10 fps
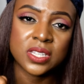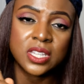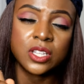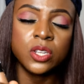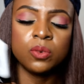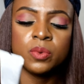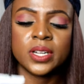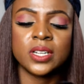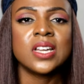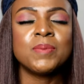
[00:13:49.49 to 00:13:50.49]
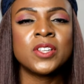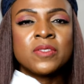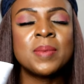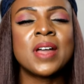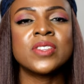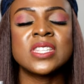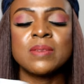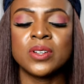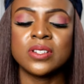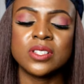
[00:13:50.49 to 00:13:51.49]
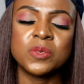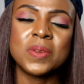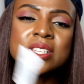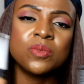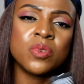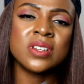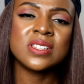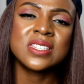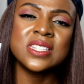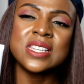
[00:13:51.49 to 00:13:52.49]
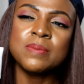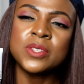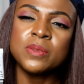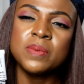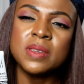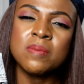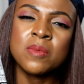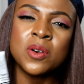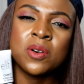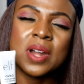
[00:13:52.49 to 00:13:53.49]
the new one both of them have the same undertones but this one seemed to be more